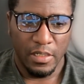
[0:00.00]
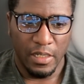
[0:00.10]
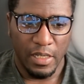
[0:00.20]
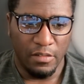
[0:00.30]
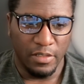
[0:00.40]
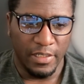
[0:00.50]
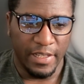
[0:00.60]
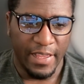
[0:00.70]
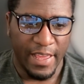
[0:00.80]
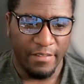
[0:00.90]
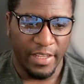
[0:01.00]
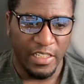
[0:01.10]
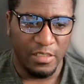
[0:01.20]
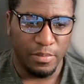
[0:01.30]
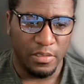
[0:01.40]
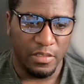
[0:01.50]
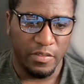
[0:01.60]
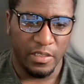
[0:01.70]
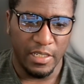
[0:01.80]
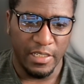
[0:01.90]
I don't think they have a
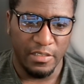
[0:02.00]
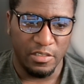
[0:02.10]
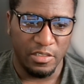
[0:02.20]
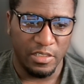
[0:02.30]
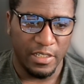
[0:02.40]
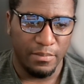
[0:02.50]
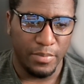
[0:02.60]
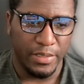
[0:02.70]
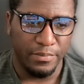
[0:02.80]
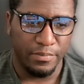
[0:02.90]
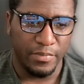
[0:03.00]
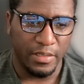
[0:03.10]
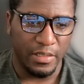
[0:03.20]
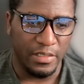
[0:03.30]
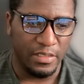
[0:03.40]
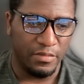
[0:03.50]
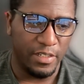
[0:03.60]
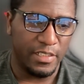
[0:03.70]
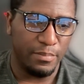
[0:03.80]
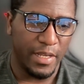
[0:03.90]
specific date just yet, but it's
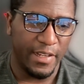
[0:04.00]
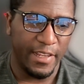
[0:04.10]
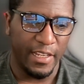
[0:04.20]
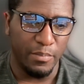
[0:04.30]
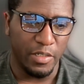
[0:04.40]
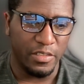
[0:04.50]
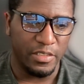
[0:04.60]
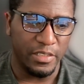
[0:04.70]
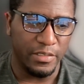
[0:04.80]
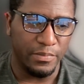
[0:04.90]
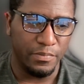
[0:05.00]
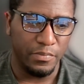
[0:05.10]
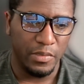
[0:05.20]
directed by Kelly Marcel.